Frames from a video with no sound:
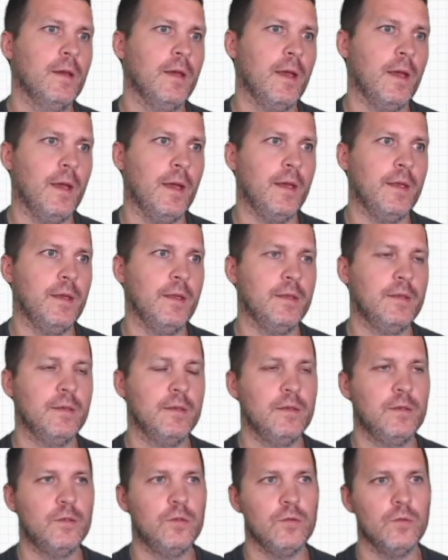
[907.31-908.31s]
added
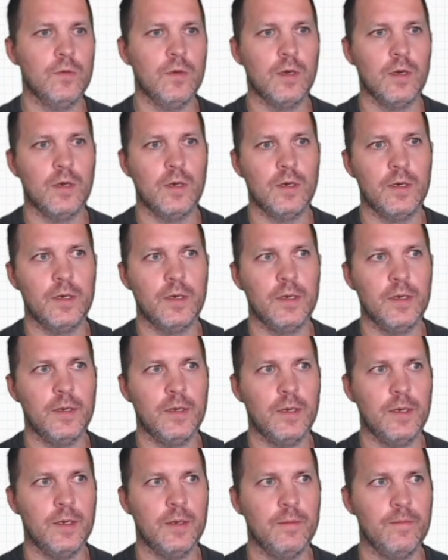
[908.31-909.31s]
to our
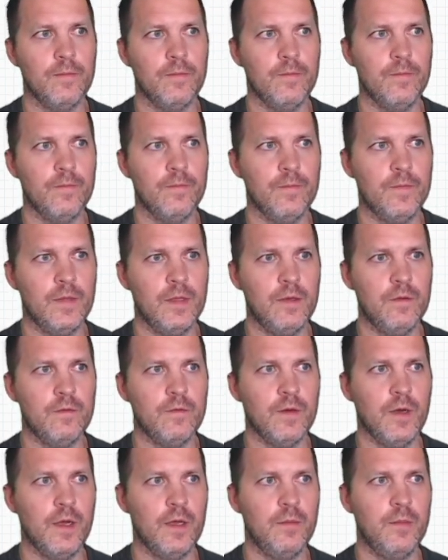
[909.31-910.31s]
um,
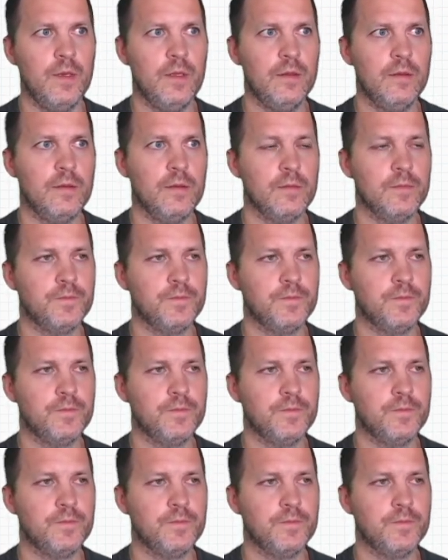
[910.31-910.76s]
environment